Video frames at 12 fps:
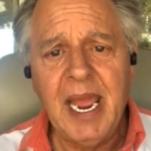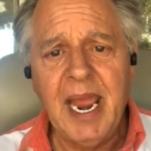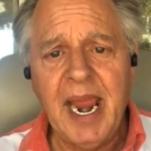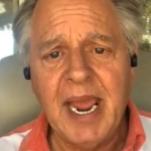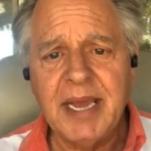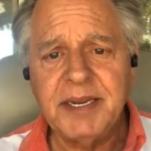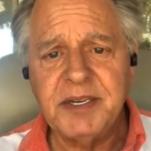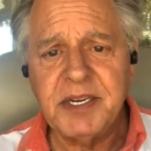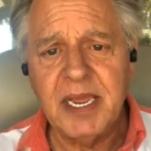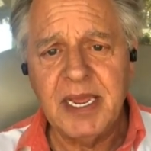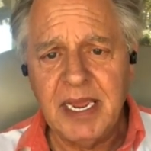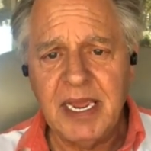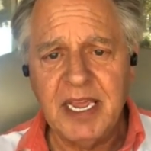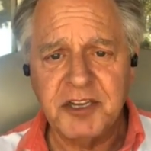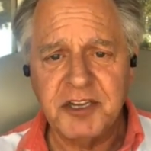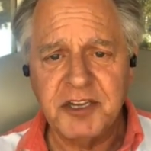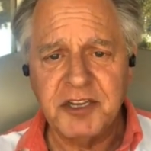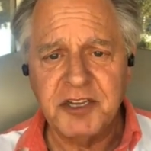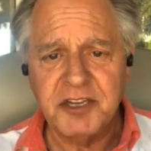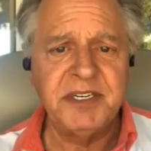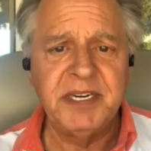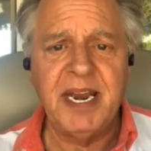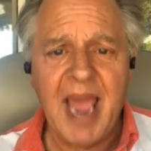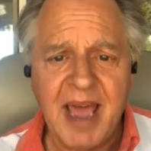and is
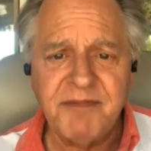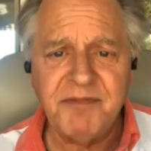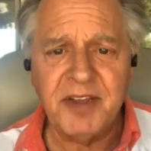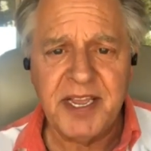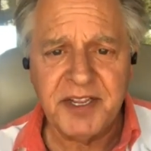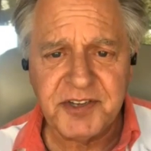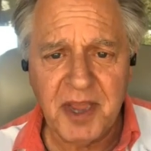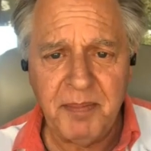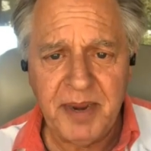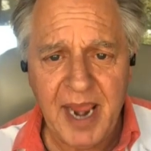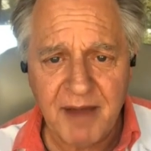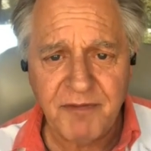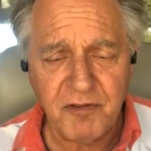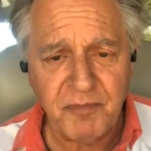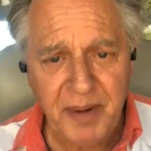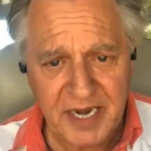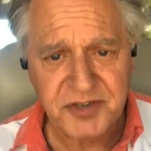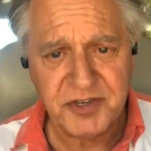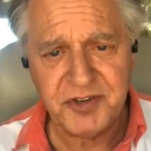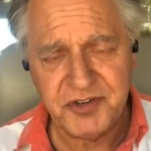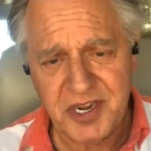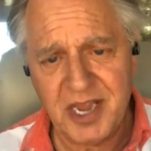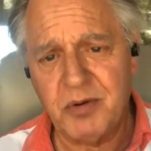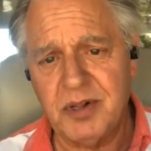passionate advocates on behalf of patients
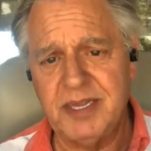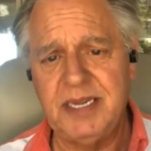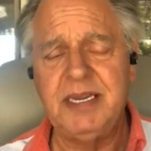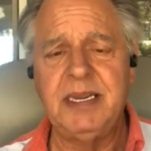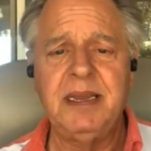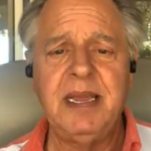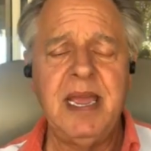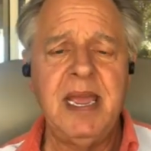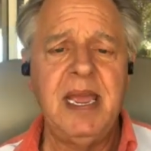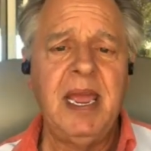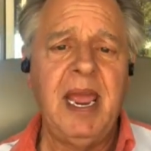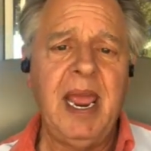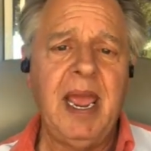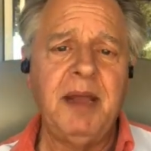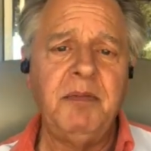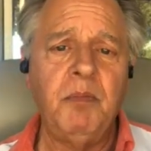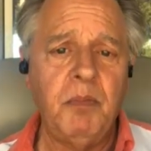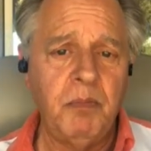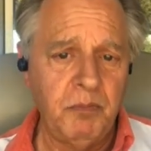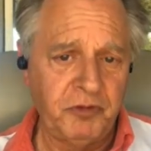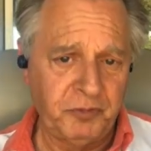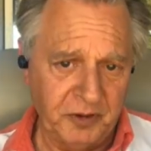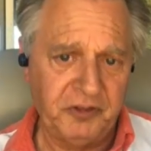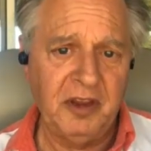generally, and
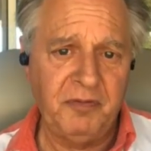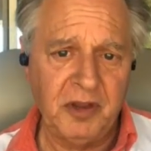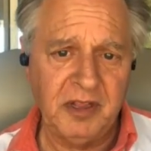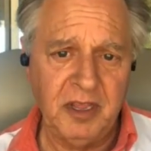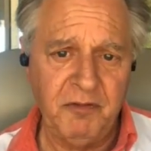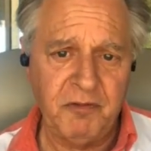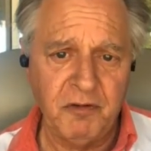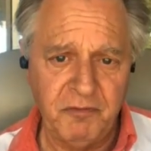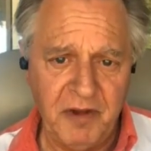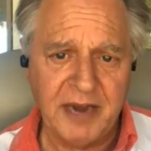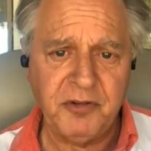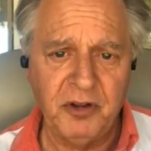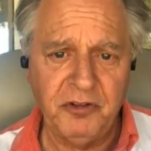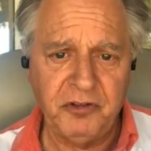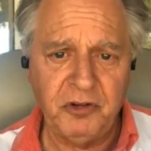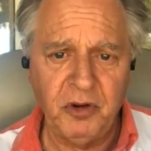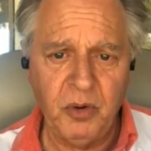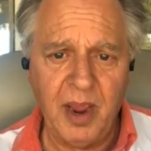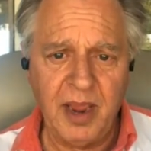specifically for veterans who